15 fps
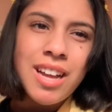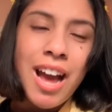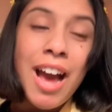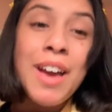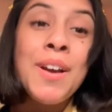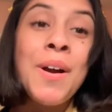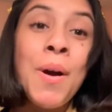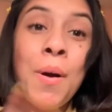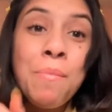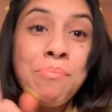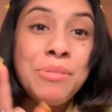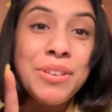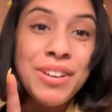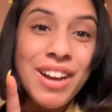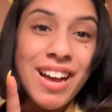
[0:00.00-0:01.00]
I hope
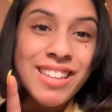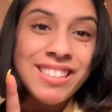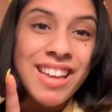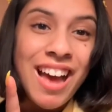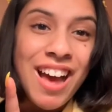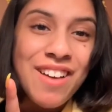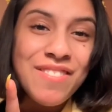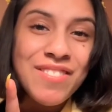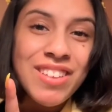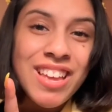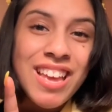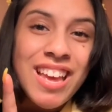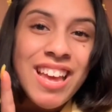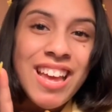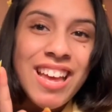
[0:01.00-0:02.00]
you guys have
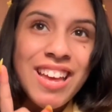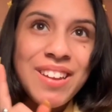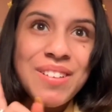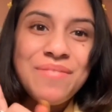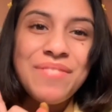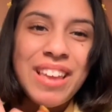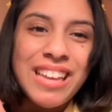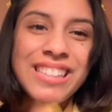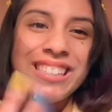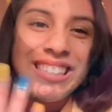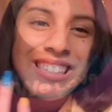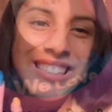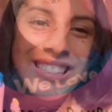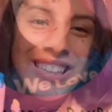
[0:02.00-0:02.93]
an amazing